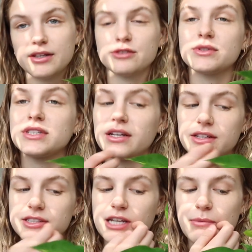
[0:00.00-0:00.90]
This was like
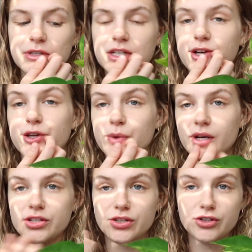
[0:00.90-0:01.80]
the same as the other one I
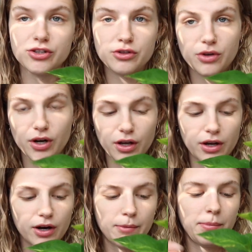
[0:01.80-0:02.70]
showed you
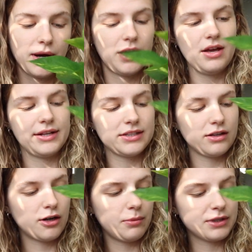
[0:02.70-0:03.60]
earlier, but it's a
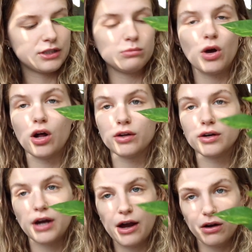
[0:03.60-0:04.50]
little bit
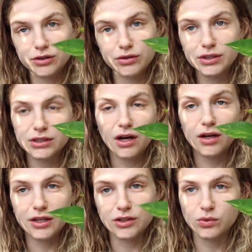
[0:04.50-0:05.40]
smaller. I also just
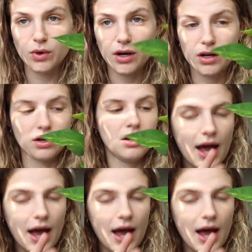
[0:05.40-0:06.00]
got this one.